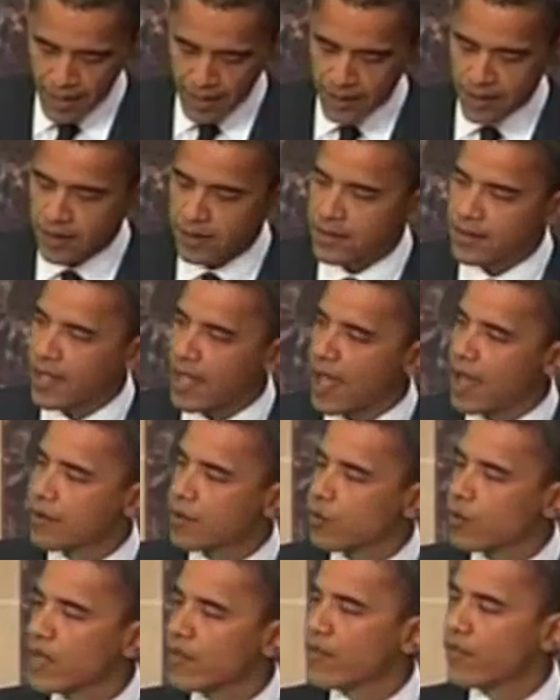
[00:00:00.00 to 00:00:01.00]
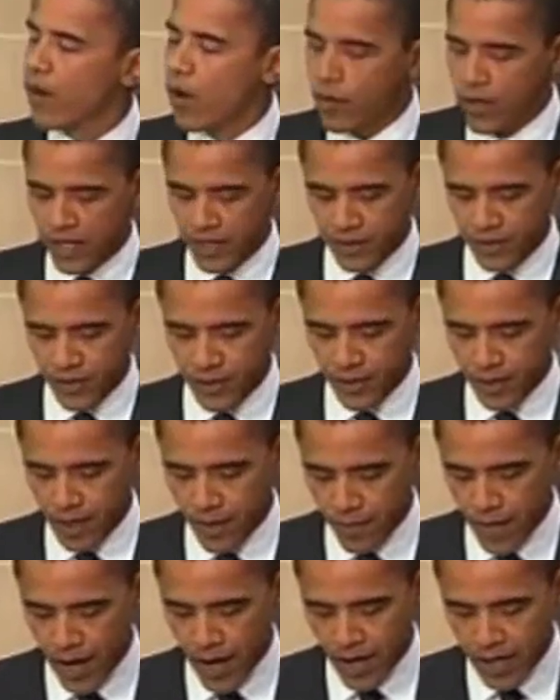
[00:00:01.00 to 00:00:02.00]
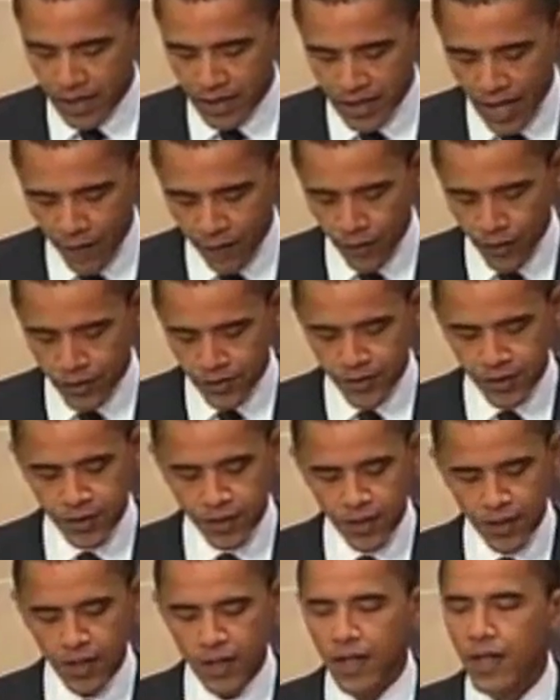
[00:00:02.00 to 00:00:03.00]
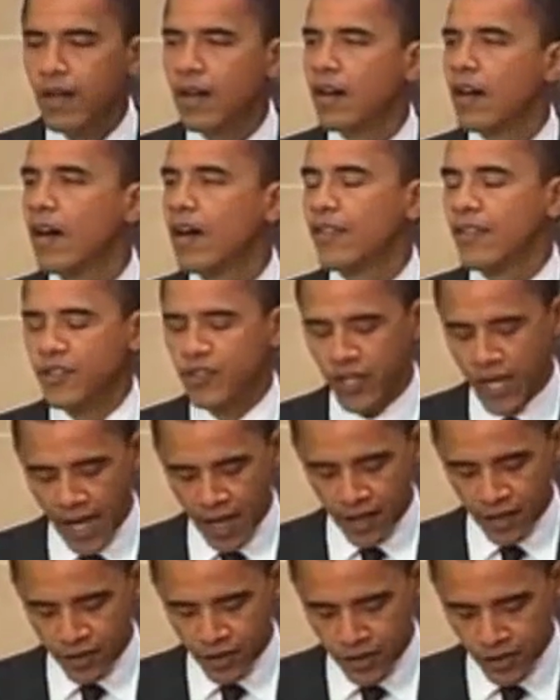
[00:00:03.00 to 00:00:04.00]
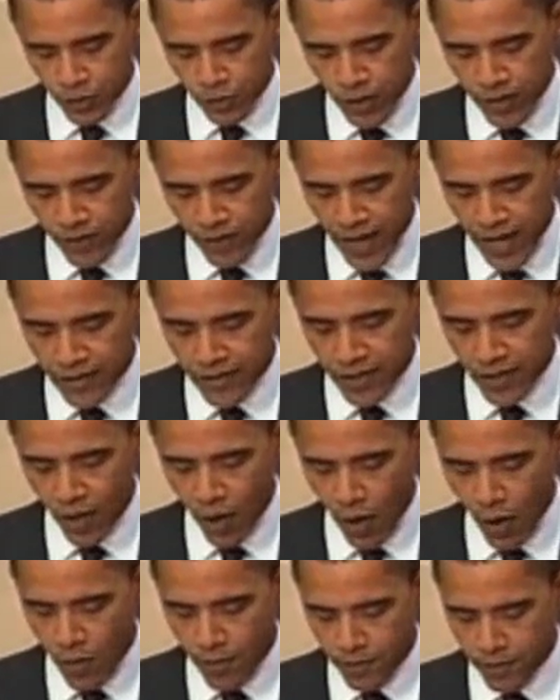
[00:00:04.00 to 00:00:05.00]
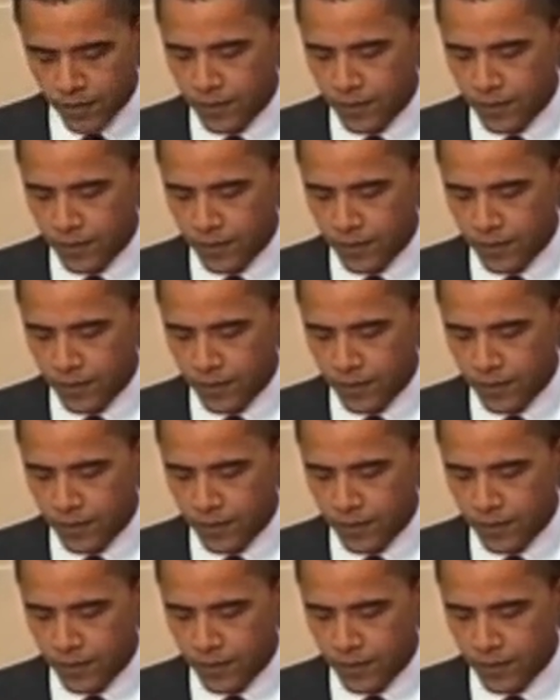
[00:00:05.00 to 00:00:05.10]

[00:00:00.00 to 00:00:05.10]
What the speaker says: is time to refocus America's efforts on the challenges we face at home.